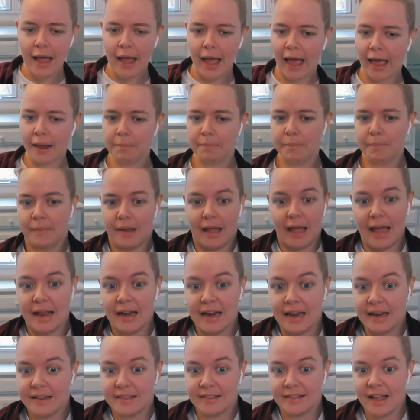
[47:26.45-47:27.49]
And and
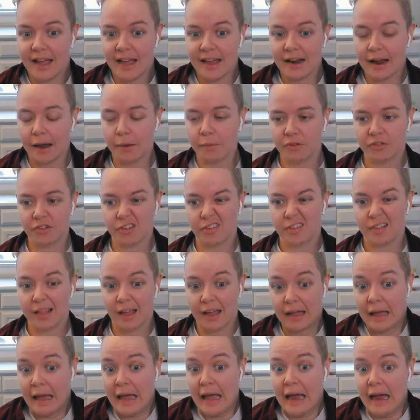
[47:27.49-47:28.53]
instead I was just
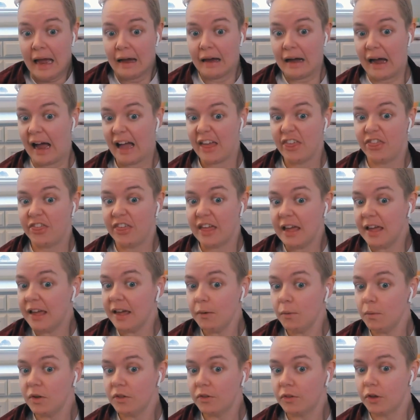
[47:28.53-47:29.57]
like I think
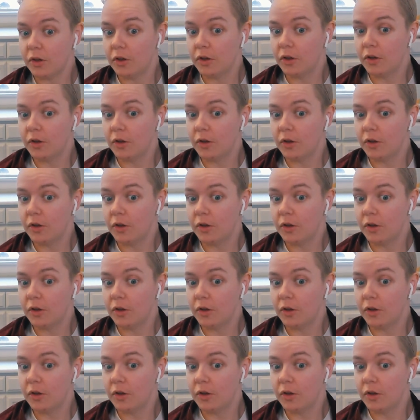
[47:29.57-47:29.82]
it was